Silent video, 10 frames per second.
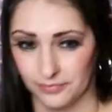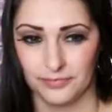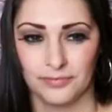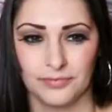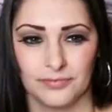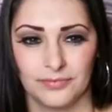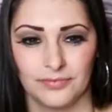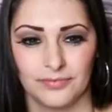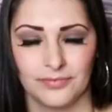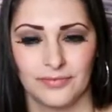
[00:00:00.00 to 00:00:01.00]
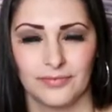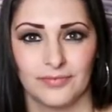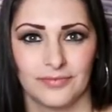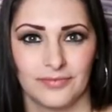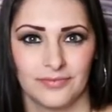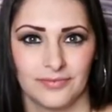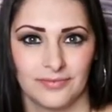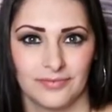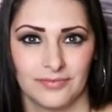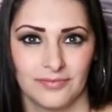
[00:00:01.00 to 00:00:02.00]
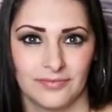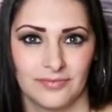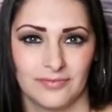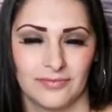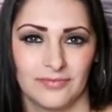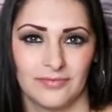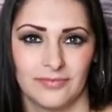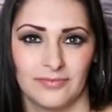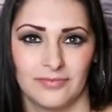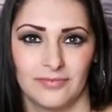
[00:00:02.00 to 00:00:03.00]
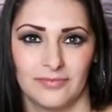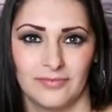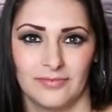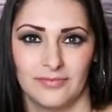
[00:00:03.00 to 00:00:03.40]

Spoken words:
(not speaking)